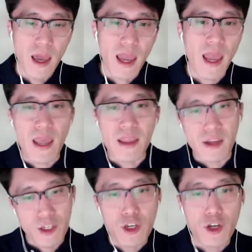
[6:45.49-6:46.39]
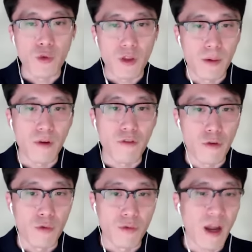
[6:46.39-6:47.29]
And I shared with them a
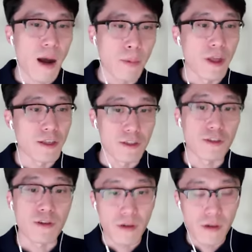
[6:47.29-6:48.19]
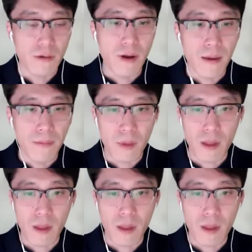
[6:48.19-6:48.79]
few top lessons learned, right?